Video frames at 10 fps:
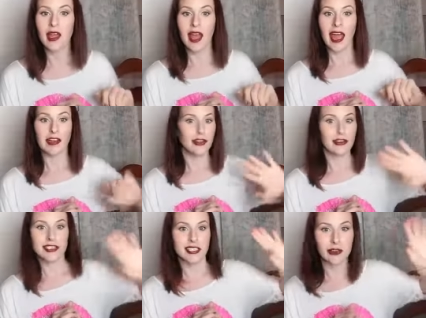and you're
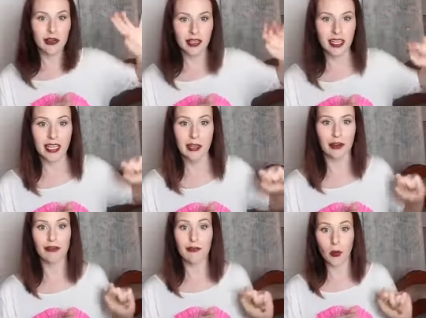still going to get your
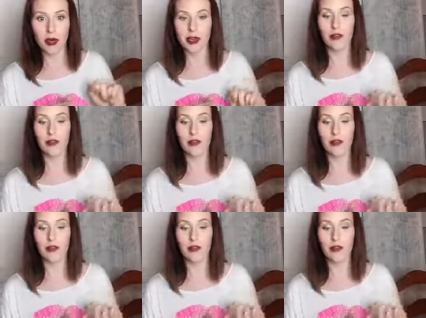40 or